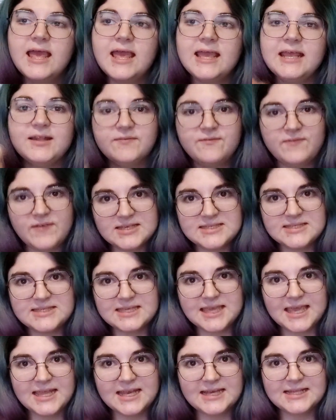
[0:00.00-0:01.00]

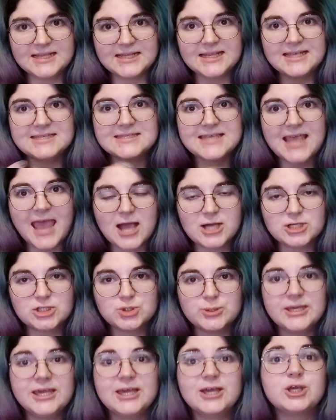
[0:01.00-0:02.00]
investigated it is
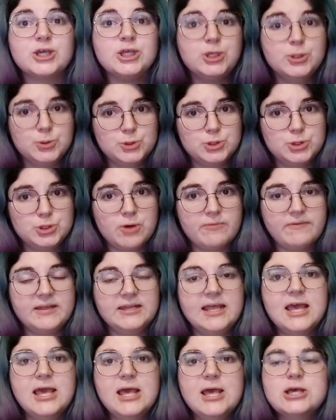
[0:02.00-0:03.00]
actually accused of it.